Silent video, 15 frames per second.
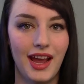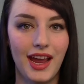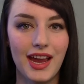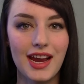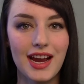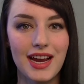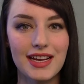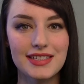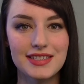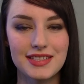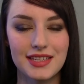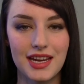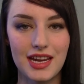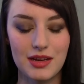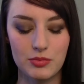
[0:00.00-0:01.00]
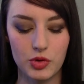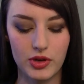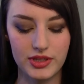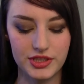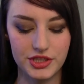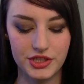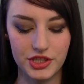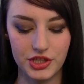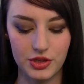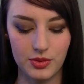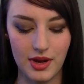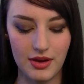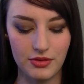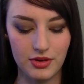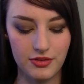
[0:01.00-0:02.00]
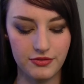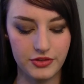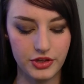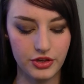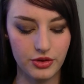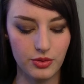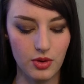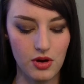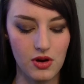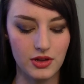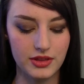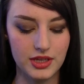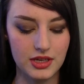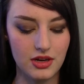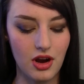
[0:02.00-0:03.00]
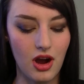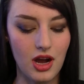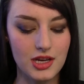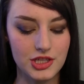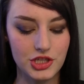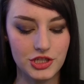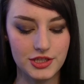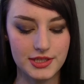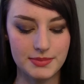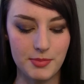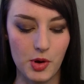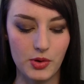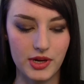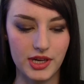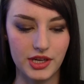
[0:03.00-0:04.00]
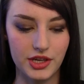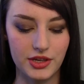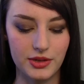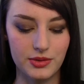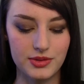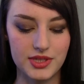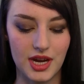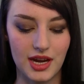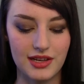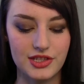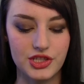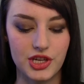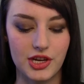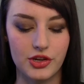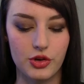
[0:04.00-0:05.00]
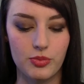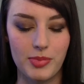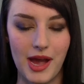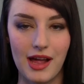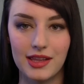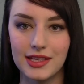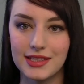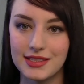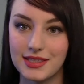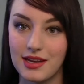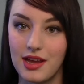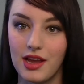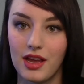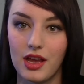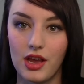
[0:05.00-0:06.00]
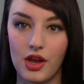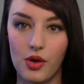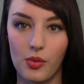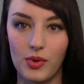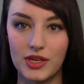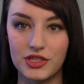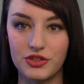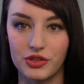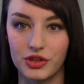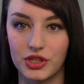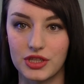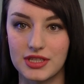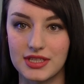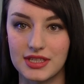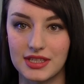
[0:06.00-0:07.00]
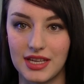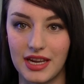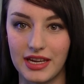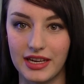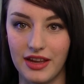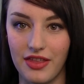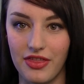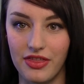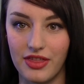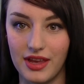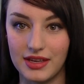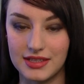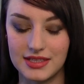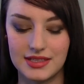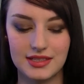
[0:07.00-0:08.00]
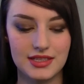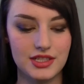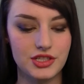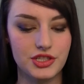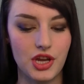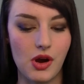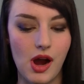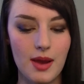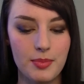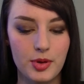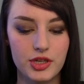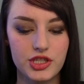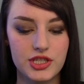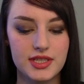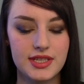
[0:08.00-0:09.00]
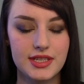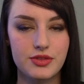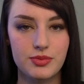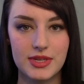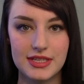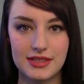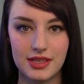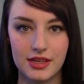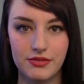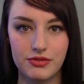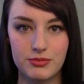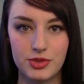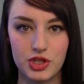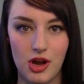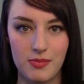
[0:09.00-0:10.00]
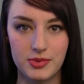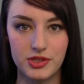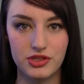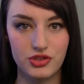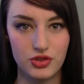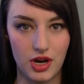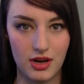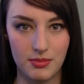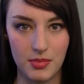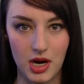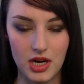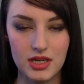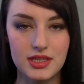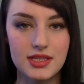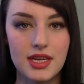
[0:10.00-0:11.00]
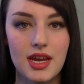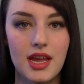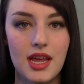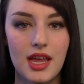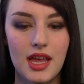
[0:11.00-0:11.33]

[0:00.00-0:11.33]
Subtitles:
Hey guys, today I'm going to do a review on the Gosh Smokey Nudes Eyeshadow Palette, which looks like this. So I purchased this recently from Shoppers Drugmart.